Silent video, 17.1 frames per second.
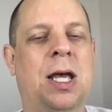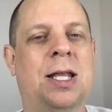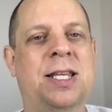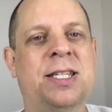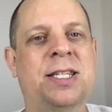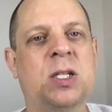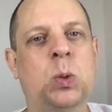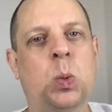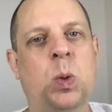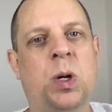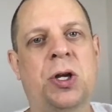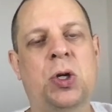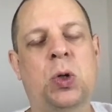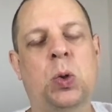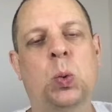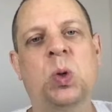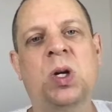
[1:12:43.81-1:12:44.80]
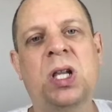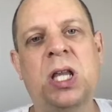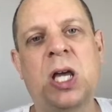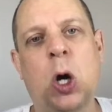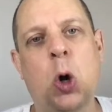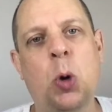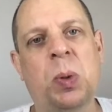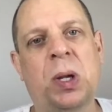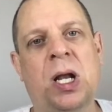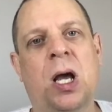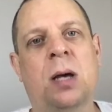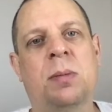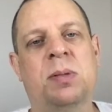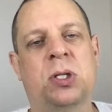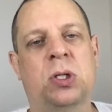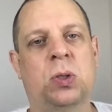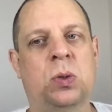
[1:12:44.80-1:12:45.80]
This is where you really open
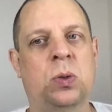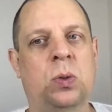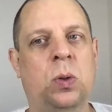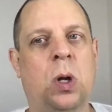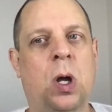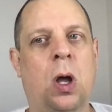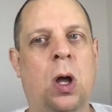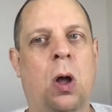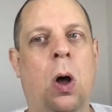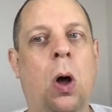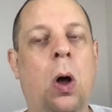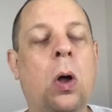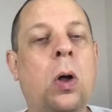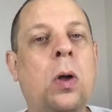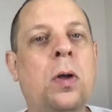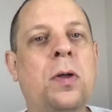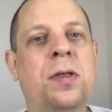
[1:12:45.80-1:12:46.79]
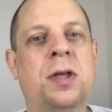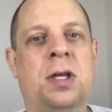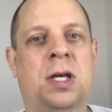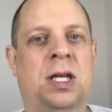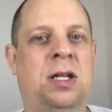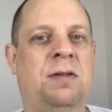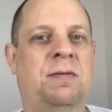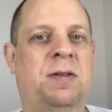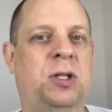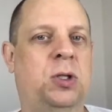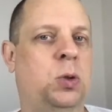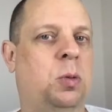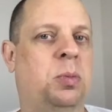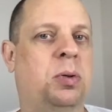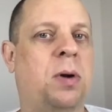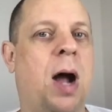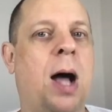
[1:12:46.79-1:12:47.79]
up to all the
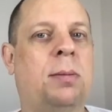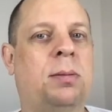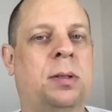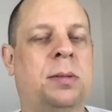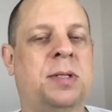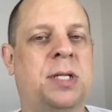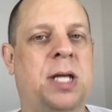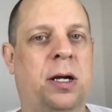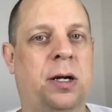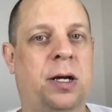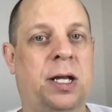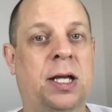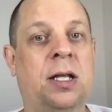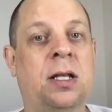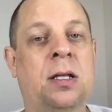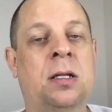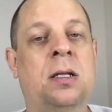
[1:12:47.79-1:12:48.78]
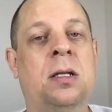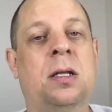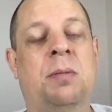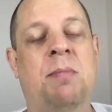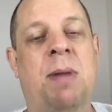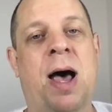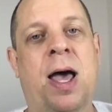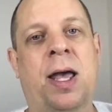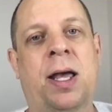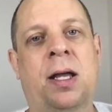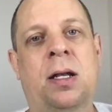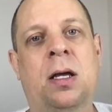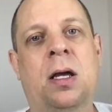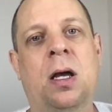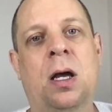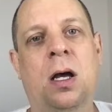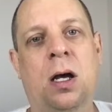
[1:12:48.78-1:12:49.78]
individual problems that are in the
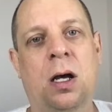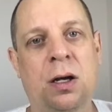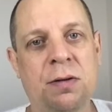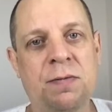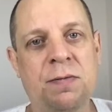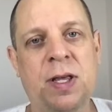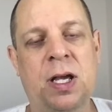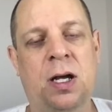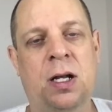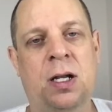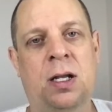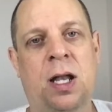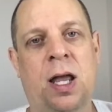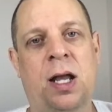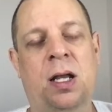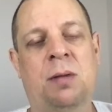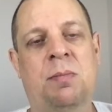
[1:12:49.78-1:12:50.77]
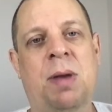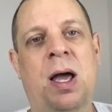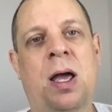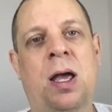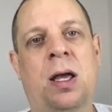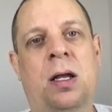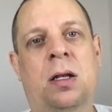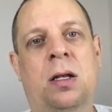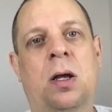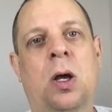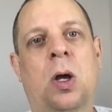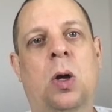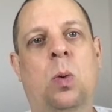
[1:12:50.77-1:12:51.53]
mind of the unenlightened mind.